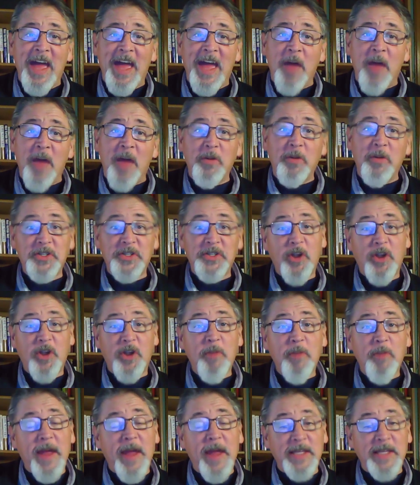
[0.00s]
We'll
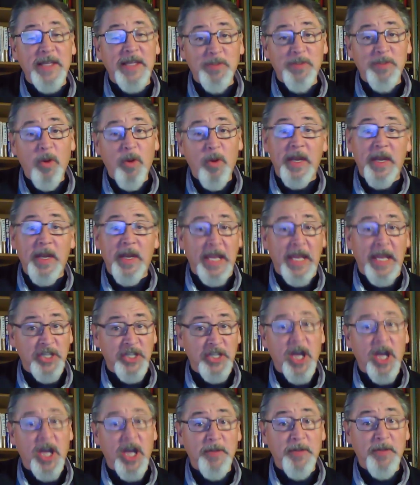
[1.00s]
start by exploring
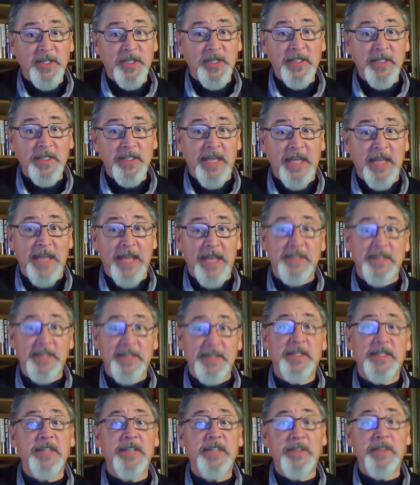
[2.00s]
each option and
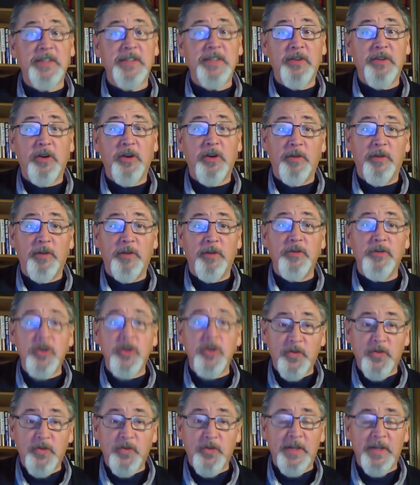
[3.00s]
discussing their
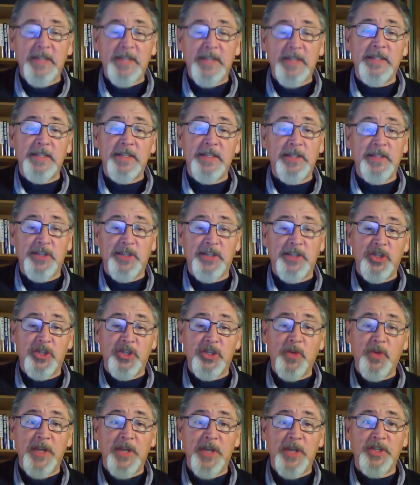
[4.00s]
usefulness in this
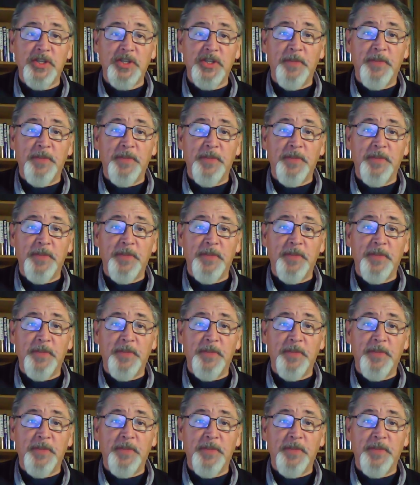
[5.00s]
situation.